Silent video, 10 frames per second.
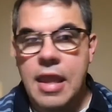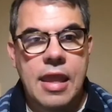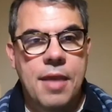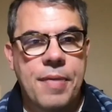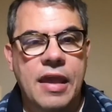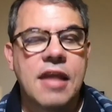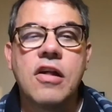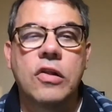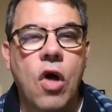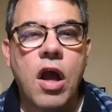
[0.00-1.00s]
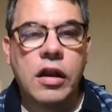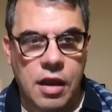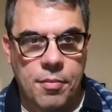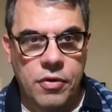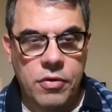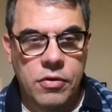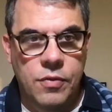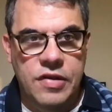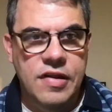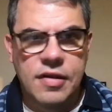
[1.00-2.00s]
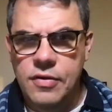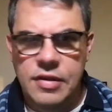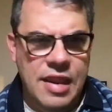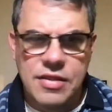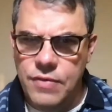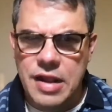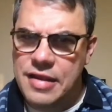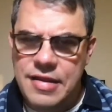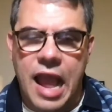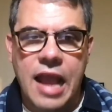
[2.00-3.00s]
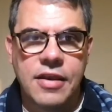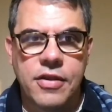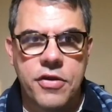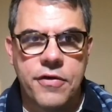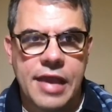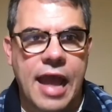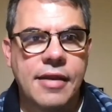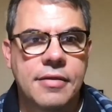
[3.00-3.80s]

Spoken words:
if it gets a log number, which isn't directly tied to you yet,